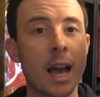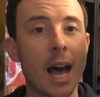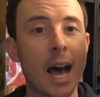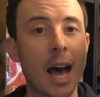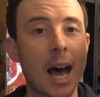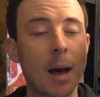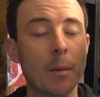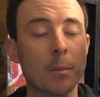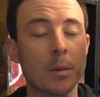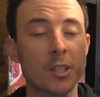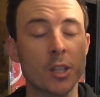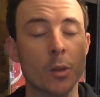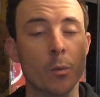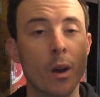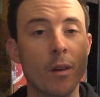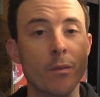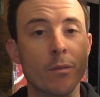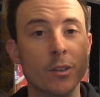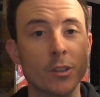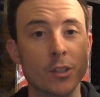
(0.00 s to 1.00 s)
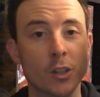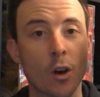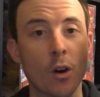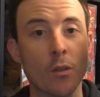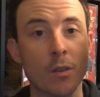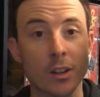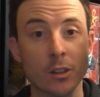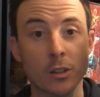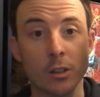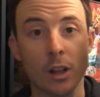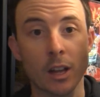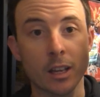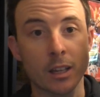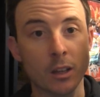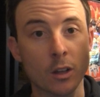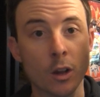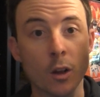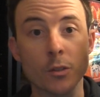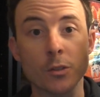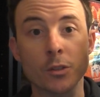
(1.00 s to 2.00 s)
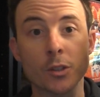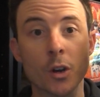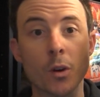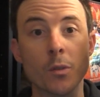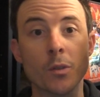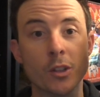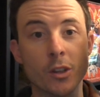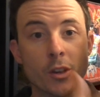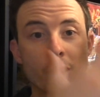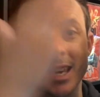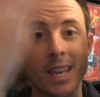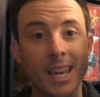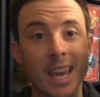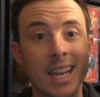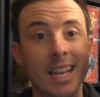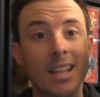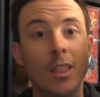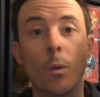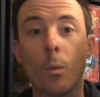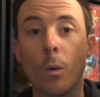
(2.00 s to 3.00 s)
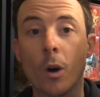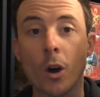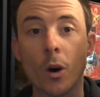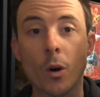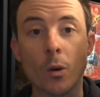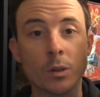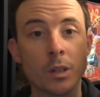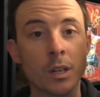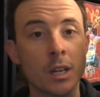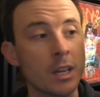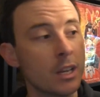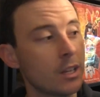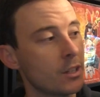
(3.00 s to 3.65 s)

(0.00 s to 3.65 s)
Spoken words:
as the reference of like a console that you can get in the world.